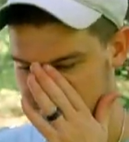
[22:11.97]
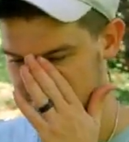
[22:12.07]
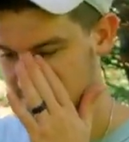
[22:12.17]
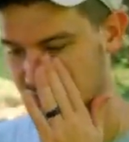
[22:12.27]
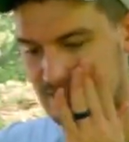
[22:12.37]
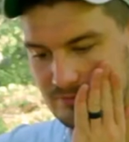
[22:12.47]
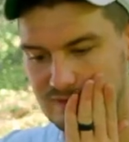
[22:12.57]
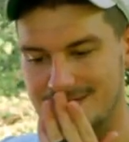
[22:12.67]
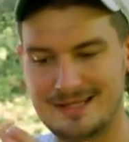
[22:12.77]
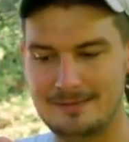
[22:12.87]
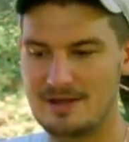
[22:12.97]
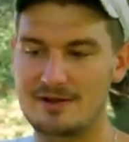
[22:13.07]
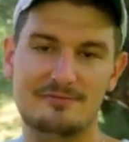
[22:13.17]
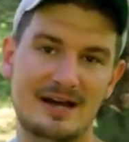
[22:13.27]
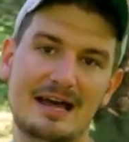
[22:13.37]
three. We're, we're looking I at think,
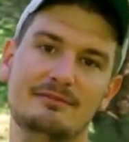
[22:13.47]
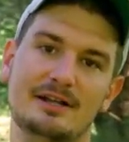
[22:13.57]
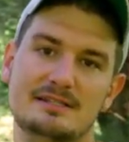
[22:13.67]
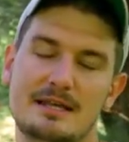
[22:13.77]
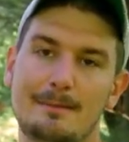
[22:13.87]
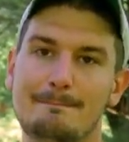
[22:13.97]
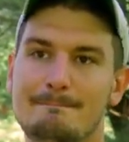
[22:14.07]
about a five I out of 10. You can